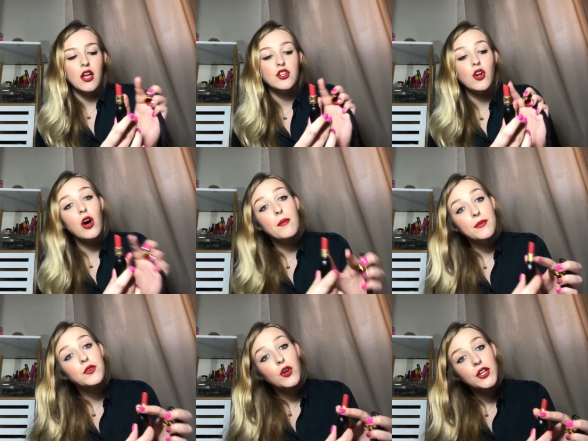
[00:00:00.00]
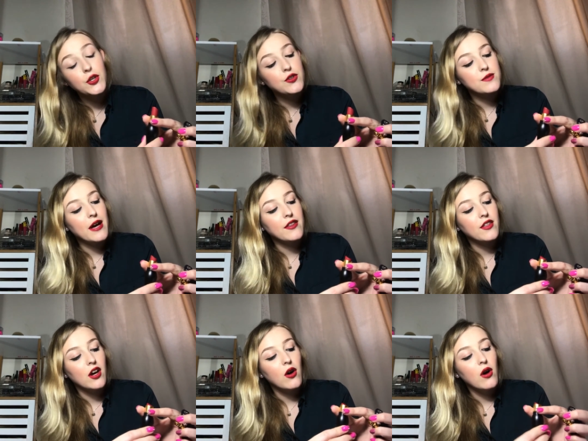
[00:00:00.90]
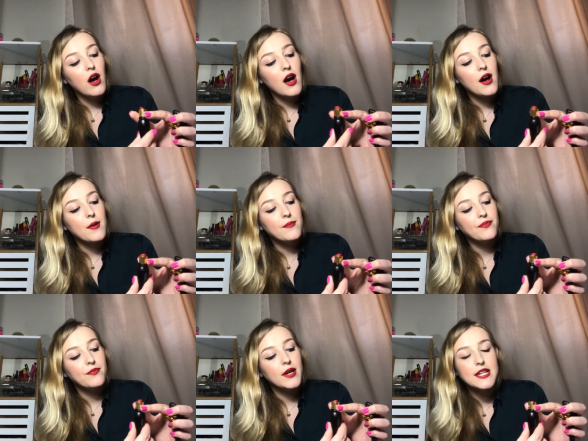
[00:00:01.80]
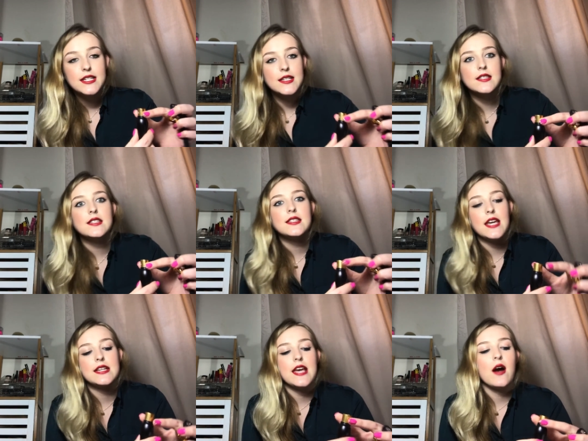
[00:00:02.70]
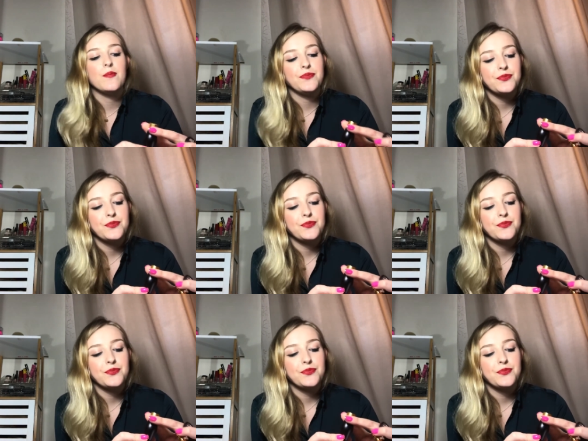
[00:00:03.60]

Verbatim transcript: not a, not a huge amount though um, but it doesn't stay down